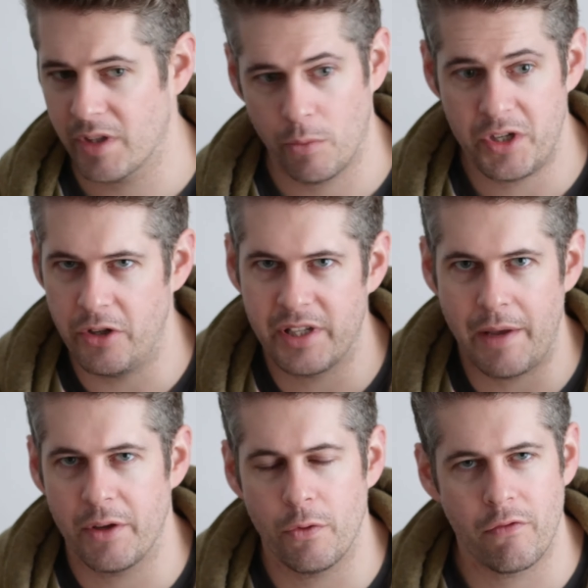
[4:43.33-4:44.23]
We do the
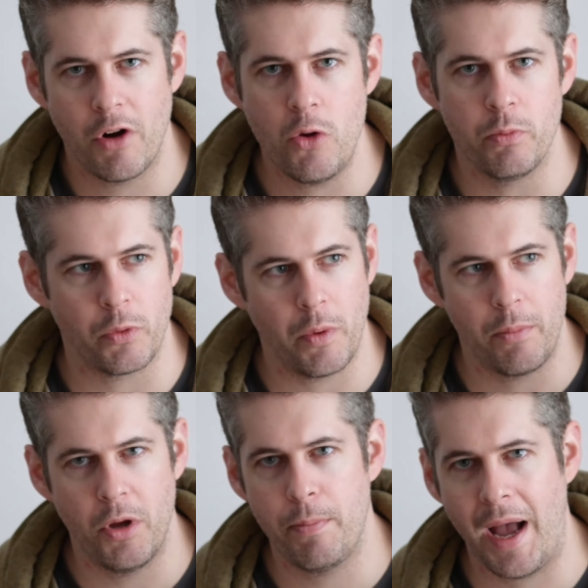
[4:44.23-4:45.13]
same thing with our rooms. We might put